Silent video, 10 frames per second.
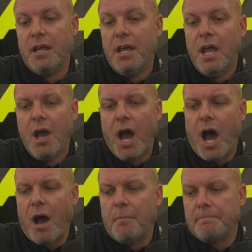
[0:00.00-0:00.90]
We've
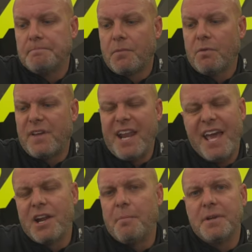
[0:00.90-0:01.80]
kind of
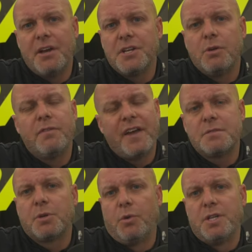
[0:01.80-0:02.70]
had an up and down year. We've had
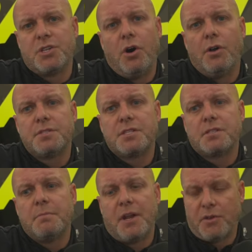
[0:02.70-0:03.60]
some good
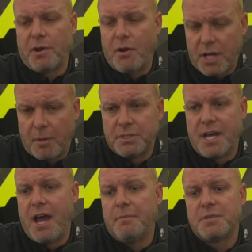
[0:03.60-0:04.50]
results. Been on the ground a couple
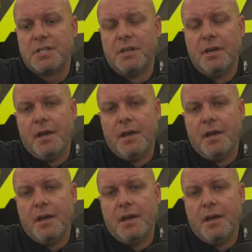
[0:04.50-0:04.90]
times.